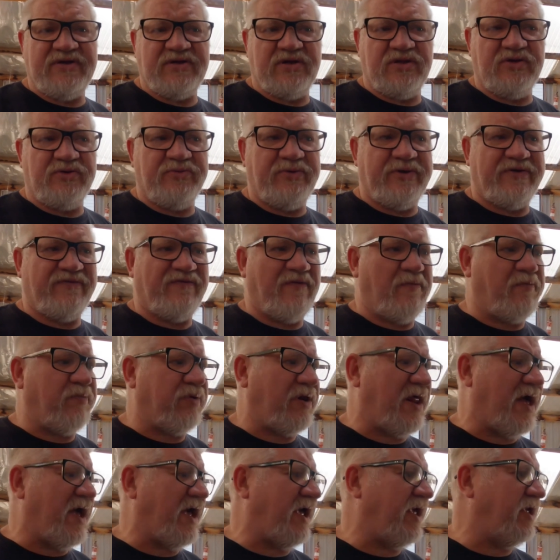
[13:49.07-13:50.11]
a little bit of a
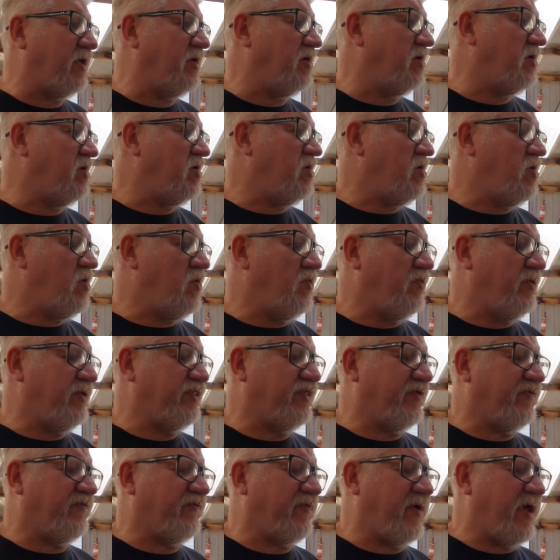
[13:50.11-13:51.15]
play with the
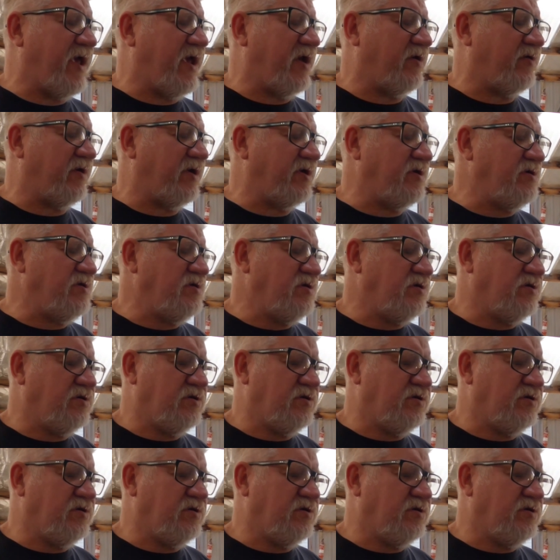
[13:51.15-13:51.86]
fairing,